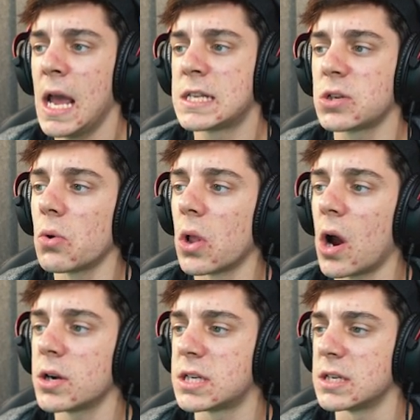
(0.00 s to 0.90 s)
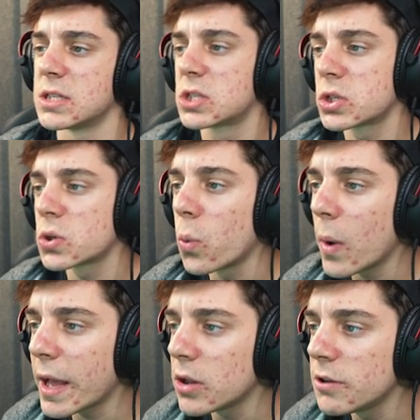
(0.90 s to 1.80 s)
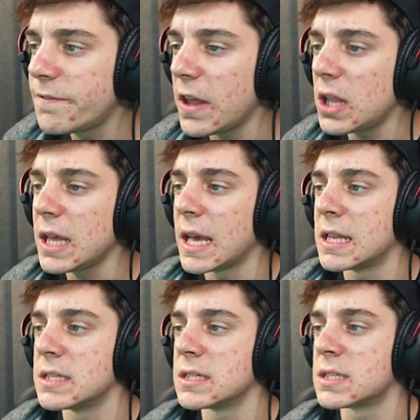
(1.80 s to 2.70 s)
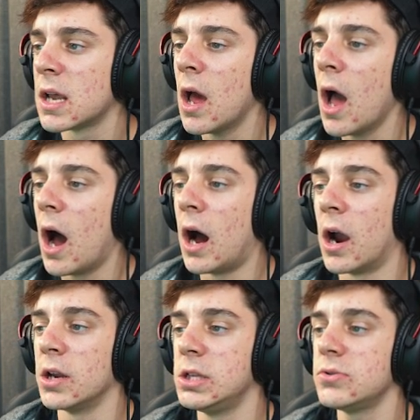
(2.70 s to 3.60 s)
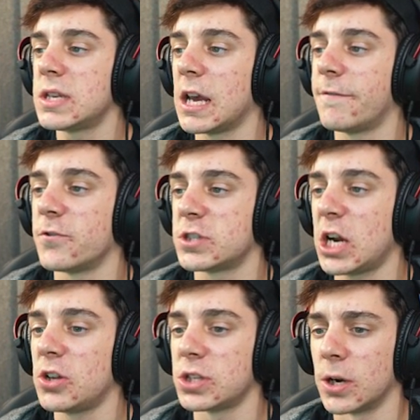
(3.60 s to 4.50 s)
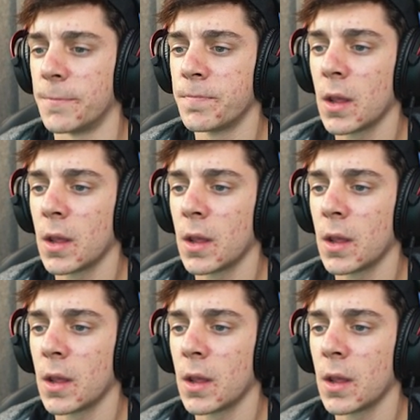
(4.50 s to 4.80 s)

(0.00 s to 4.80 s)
It's so large and squigglevillians are using it for shelter.